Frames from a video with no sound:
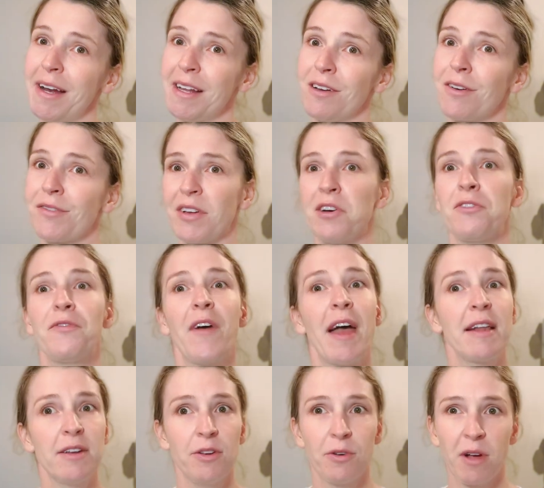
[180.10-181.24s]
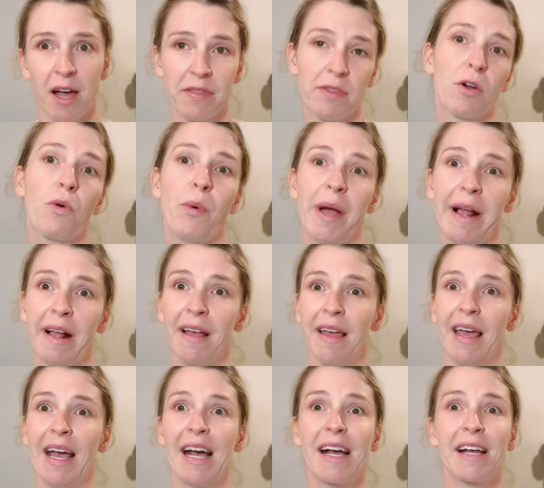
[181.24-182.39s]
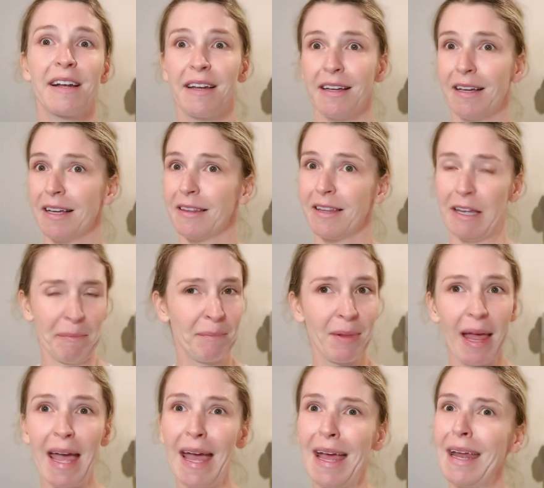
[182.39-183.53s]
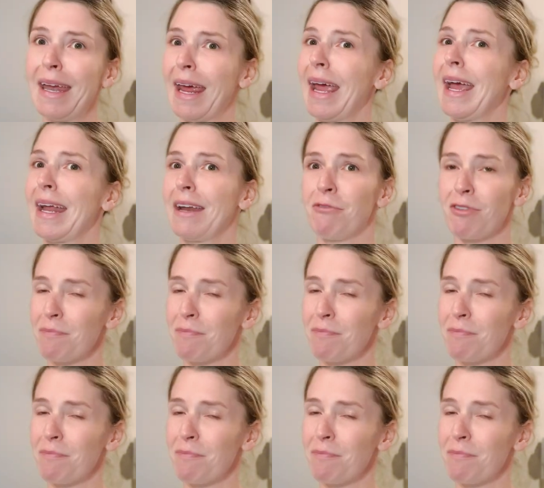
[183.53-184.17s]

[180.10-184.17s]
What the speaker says: it yourself and you cut their quick and it bled and it was